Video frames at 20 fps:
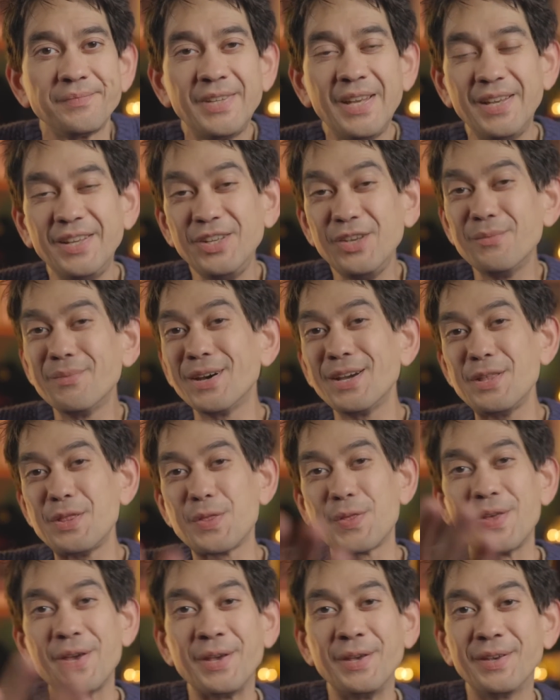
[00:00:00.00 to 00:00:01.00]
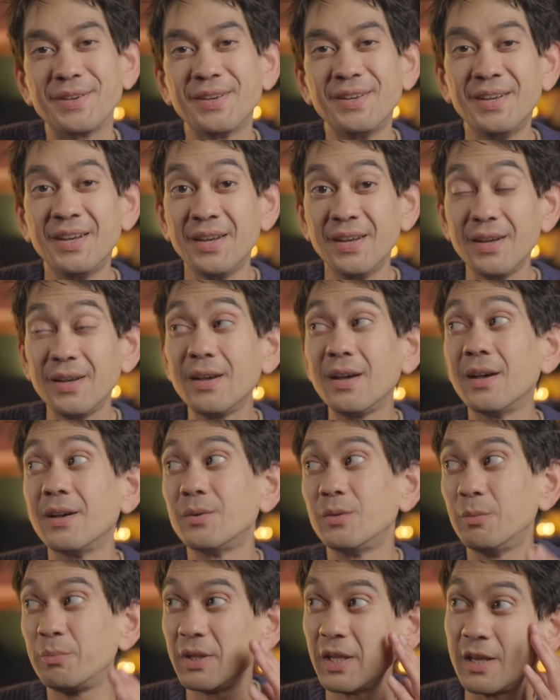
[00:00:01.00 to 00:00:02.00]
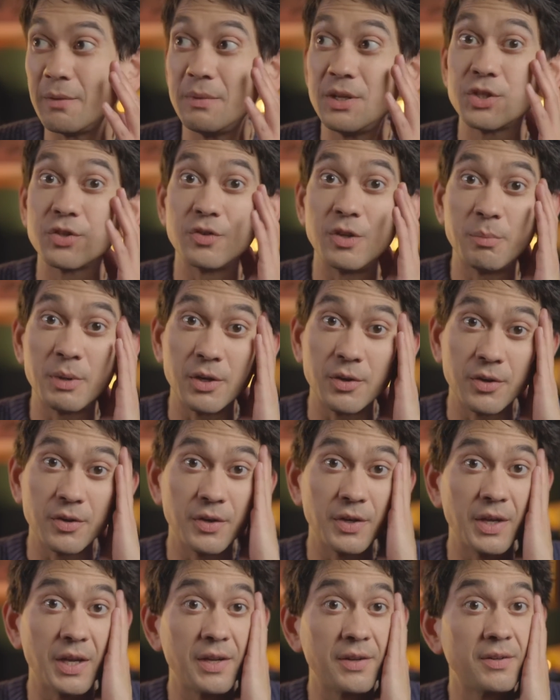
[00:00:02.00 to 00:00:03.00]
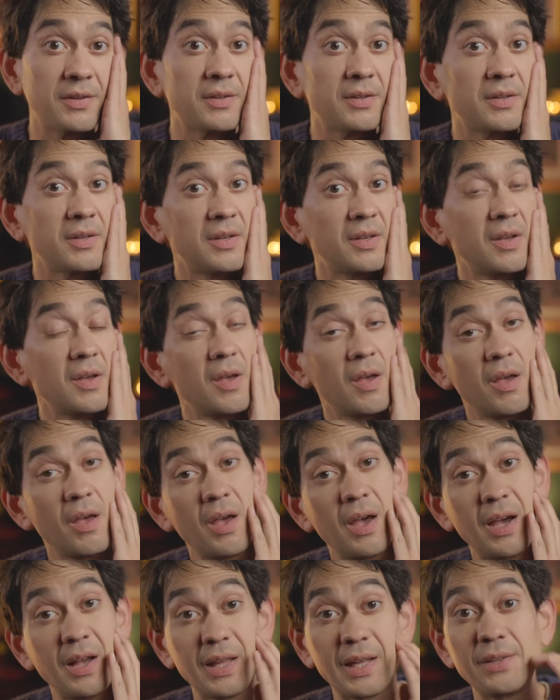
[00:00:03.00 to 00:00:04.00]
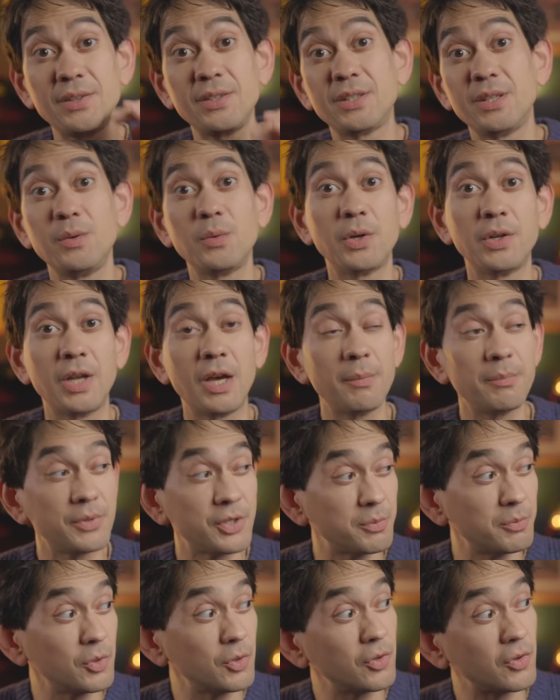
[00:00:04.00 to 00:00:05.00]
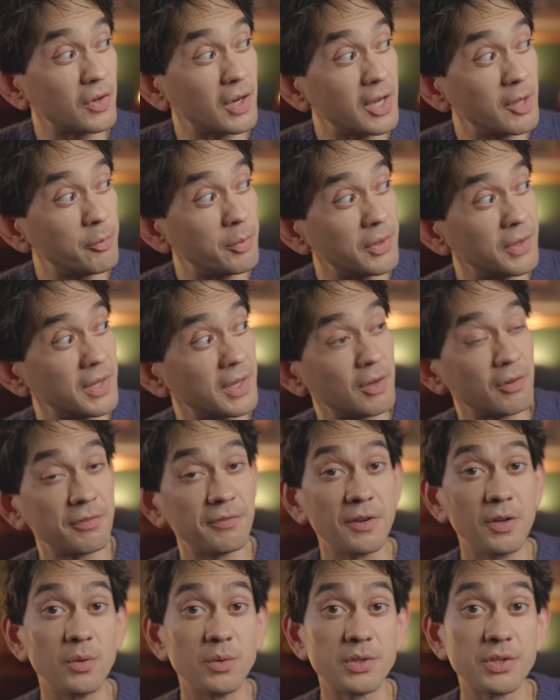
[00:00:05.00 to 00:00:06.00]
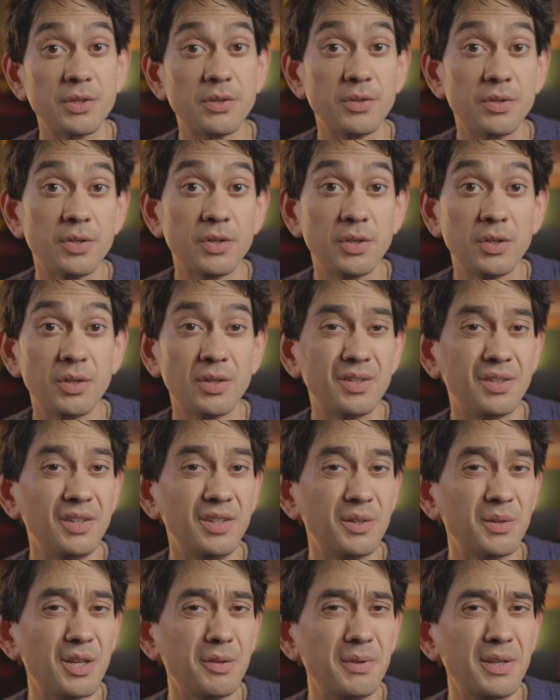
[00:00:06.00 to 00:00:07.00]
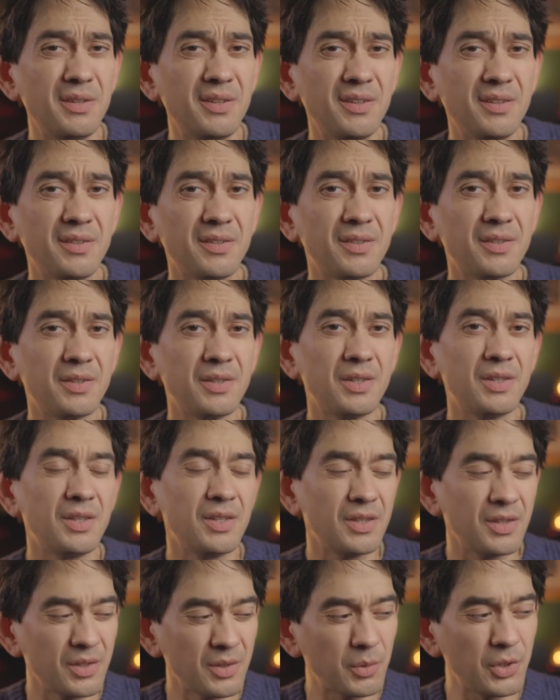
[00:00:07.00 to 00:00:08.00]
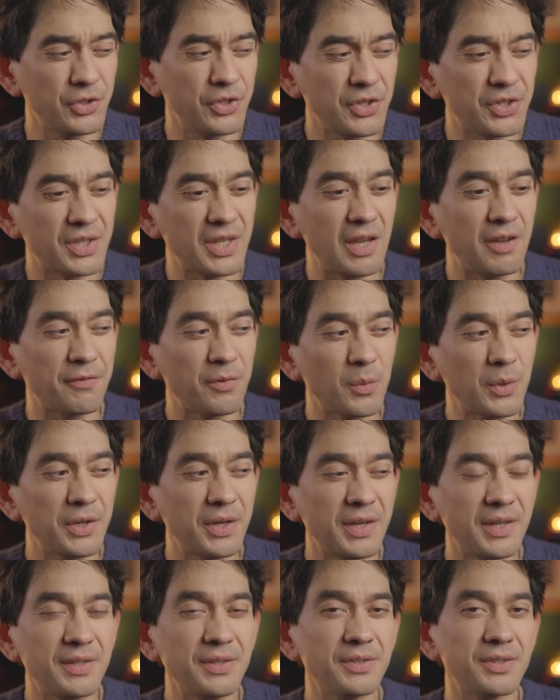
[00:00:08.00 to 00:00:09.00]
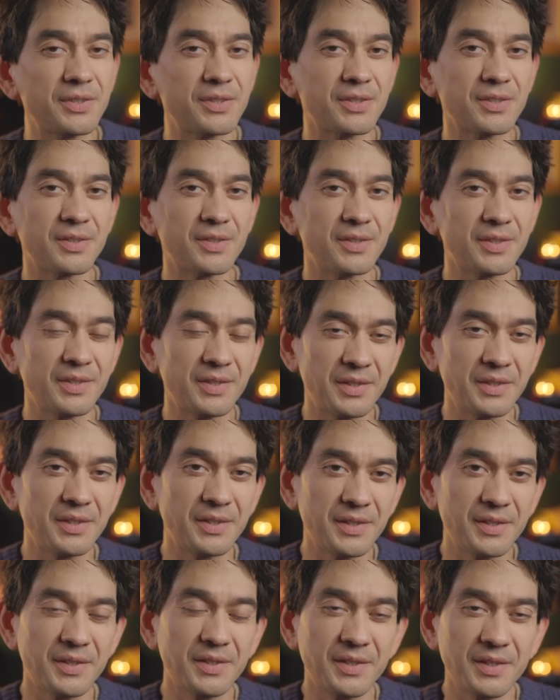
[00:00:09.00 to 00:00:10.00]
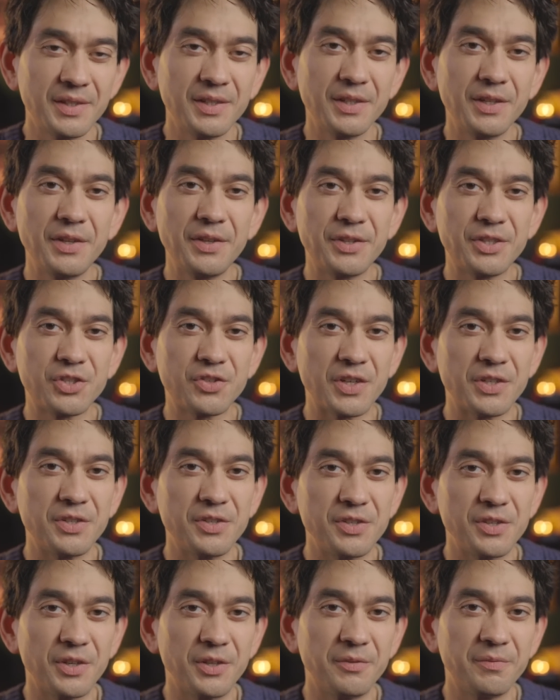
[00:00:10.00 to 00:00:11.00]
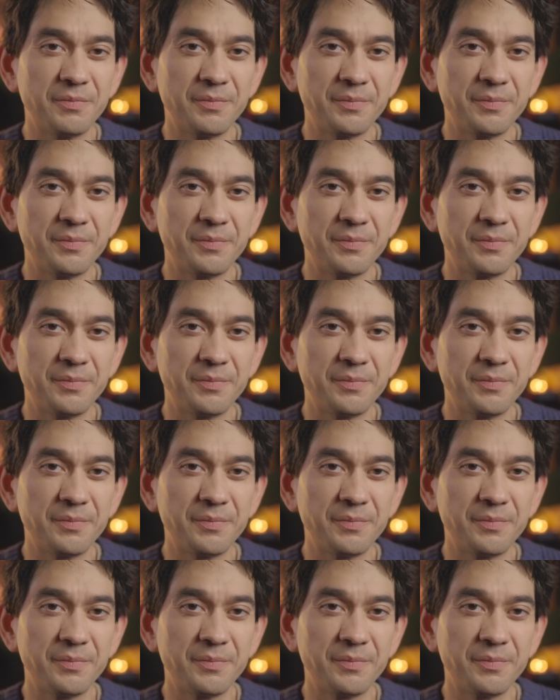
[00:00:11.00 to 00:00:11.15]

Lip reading: You might think, we're playing misery poker again. I'll ante one up, small gripe, and then I'll fold. You know what I mean? Once you see it for what it is, all the stress is gone.